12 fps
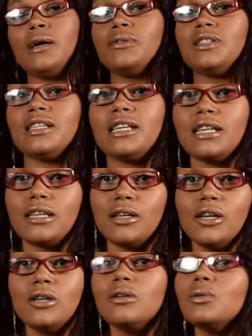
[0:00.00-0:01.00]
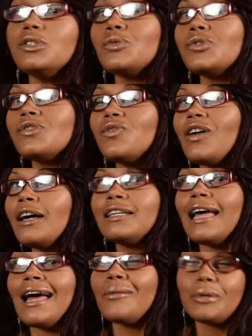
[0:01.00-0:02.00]
was a kid, which was find a
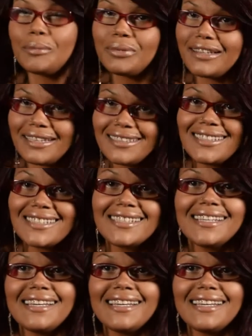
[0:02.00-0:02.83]
happy place.